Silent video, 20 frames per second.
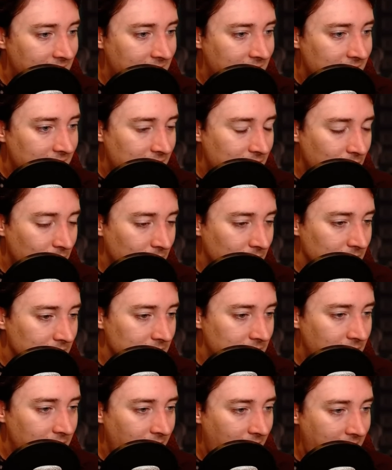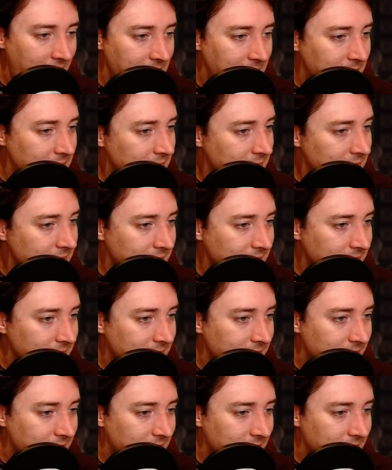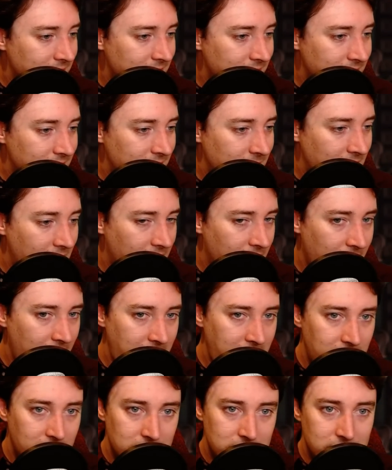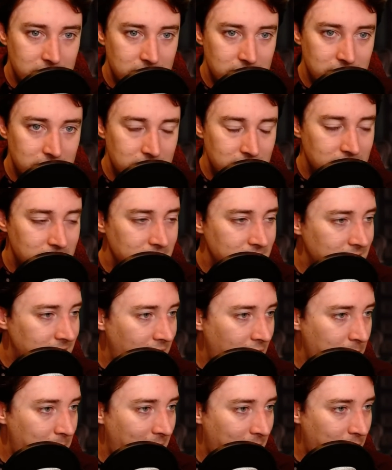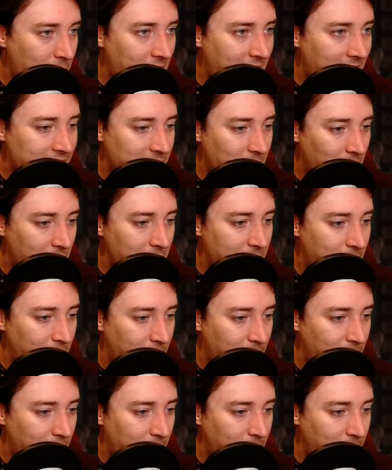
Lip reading: Cool. All right. Hope everyone has a wonderful